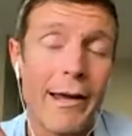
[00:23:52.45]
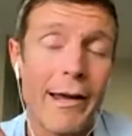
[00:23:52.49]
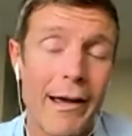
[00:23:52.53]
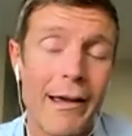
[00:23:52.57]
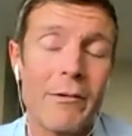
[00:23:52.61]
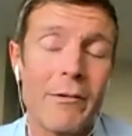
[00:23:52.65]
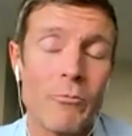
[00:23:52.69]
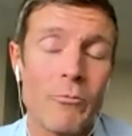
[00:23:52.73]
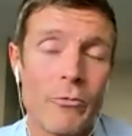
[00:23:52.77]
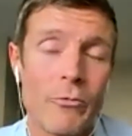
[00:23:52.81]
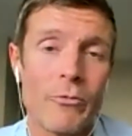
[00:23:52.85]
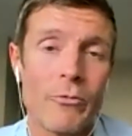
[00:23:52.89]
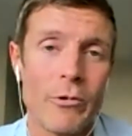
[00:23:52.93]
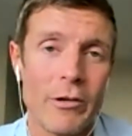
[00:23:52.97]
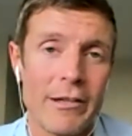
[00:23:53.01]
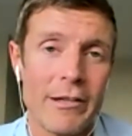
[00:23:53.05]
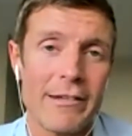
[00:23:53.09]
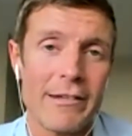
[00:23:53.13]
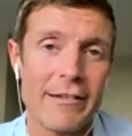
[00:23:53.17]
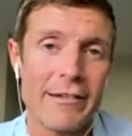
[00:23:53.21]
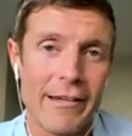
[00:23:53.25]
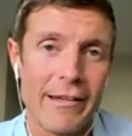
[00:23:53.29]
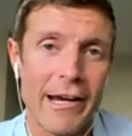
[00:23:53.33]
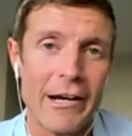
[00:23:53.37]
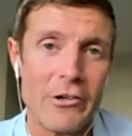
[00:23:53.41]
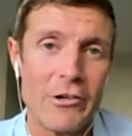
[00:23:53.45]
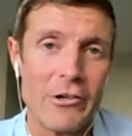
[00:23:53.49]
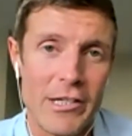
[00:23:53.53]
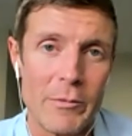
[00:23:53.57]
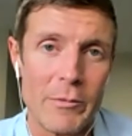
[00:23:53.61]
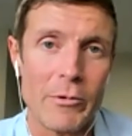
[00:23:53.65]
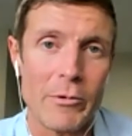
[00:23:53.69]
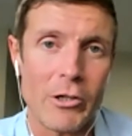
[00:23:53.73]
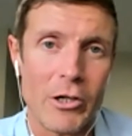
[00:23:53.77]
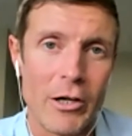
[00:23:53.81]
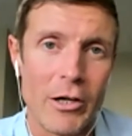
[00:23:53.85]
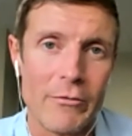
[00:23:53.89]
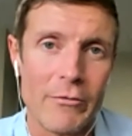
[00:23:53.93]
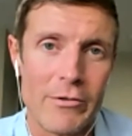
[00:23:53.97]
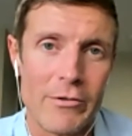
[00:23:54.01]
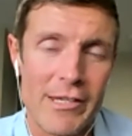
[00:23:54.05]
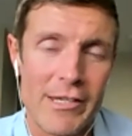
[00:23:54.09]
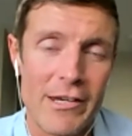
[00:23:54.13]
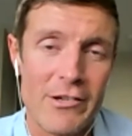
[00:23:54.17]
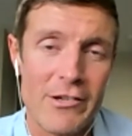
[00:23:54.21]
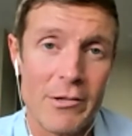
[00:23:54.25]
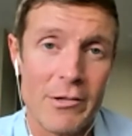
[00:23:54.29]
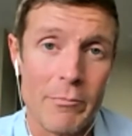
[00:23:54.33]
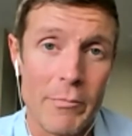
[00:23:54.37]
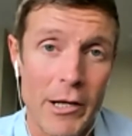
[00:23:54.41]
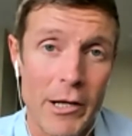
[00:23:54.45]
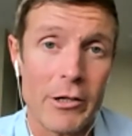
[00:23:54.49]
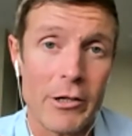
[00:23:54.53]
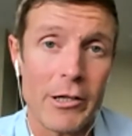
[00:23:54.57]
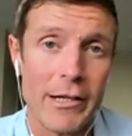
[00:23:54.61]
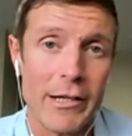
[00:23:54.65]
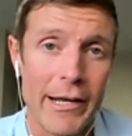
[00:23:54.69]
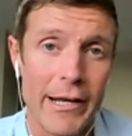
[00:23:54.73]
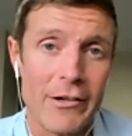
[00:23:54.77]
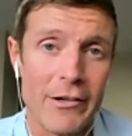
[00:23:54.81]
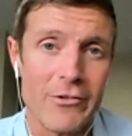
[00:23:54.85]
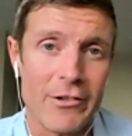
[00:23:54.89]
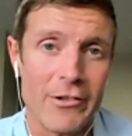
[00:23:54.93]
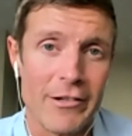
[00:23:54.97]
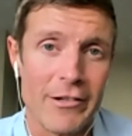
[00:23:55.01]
I really desired deeper conversation, better connection,